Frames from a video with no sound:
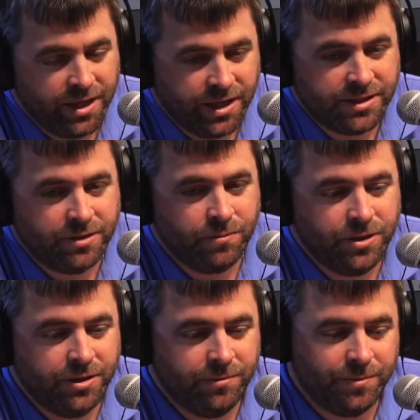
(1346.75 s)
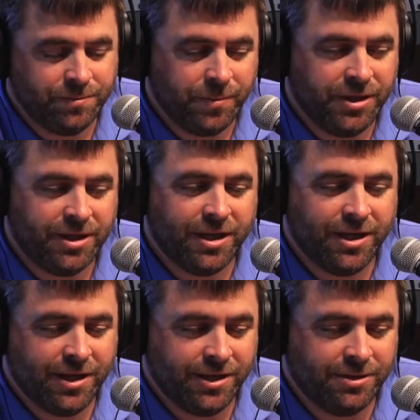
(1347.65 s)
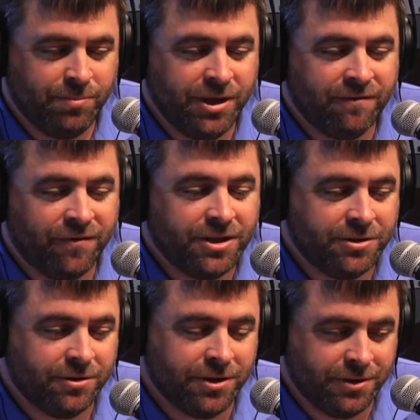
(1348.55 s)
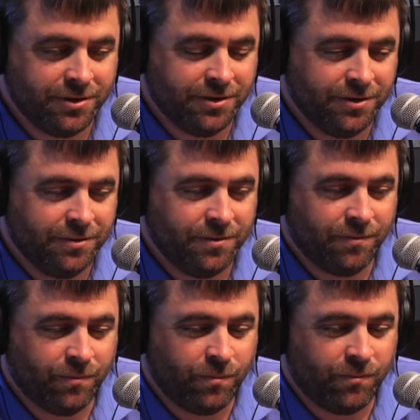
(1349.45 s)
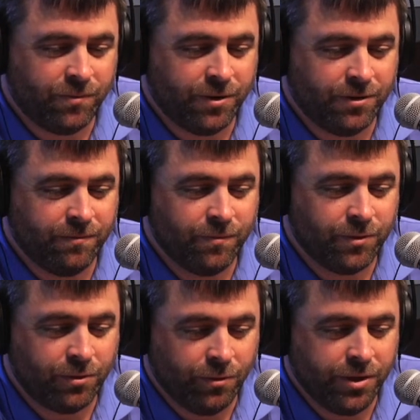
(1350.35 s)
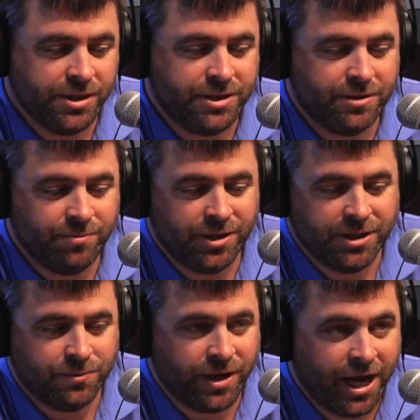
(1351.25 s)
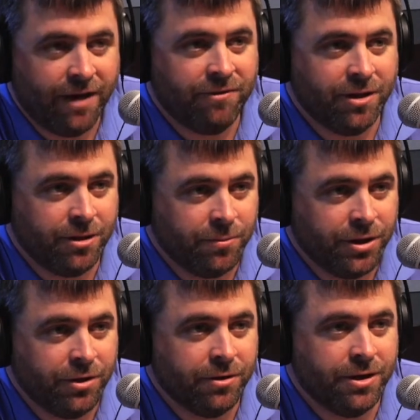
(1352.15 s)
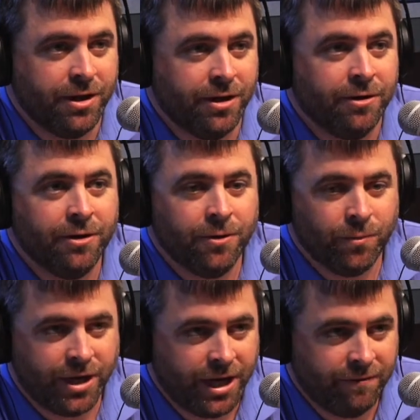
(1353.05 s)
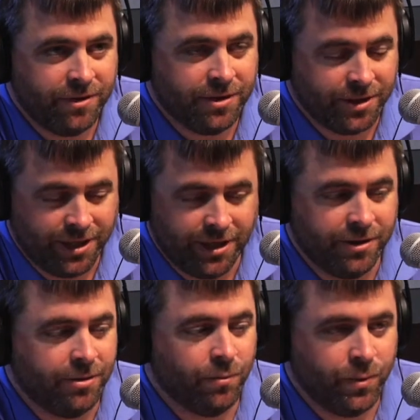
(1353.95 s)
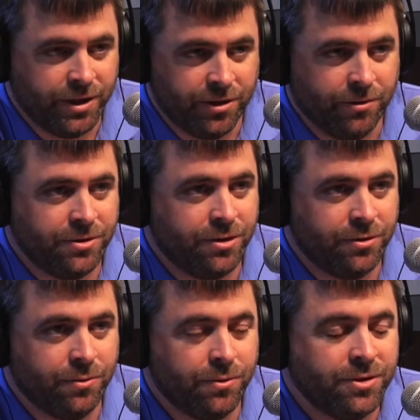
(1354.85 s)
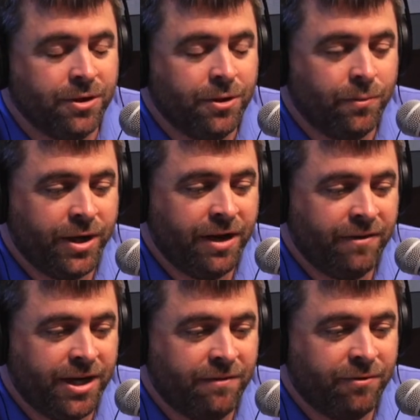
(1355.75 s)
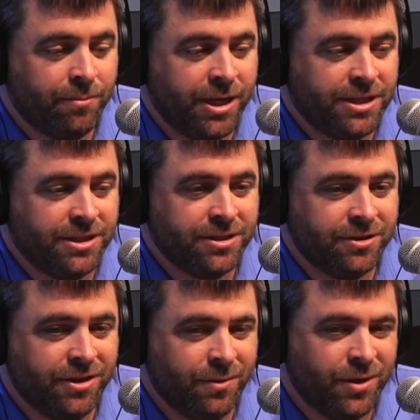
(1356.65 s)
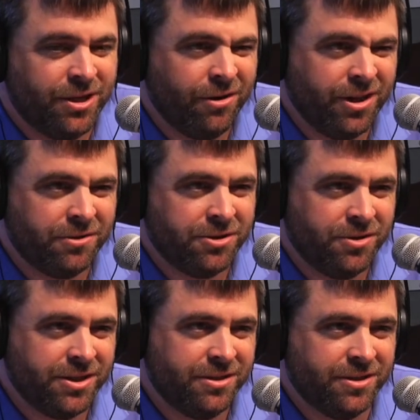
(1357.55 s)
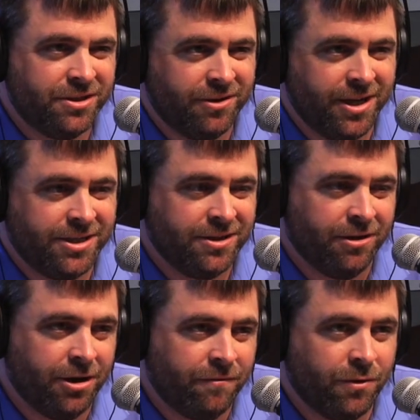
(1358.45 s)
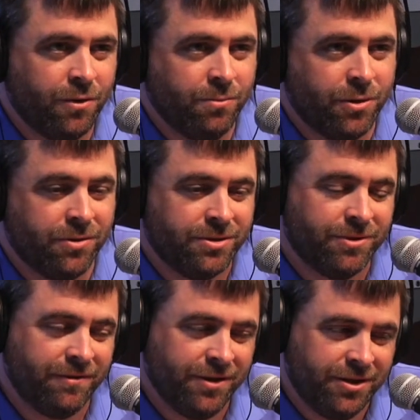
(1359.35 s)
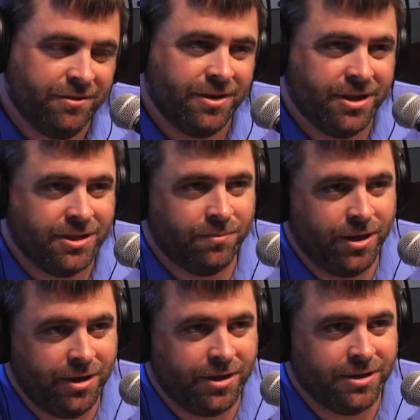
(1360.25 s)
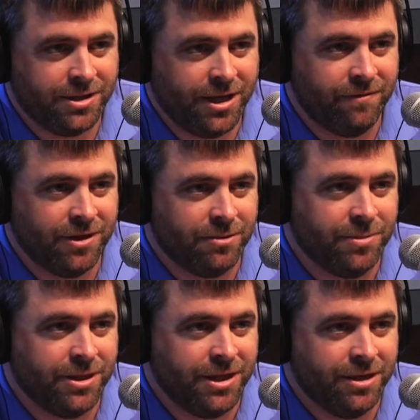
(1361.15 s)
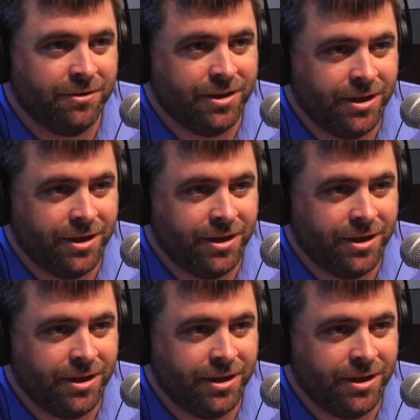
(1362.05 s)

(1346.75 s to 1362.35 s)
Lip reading: Yes, sir. It's beneficial through us, because we have the lumber yard there. We have the windows and the doors. We have that information so that we know little tricks of the trades to offer homeowners. And if you do it this way, you can save a little bit here or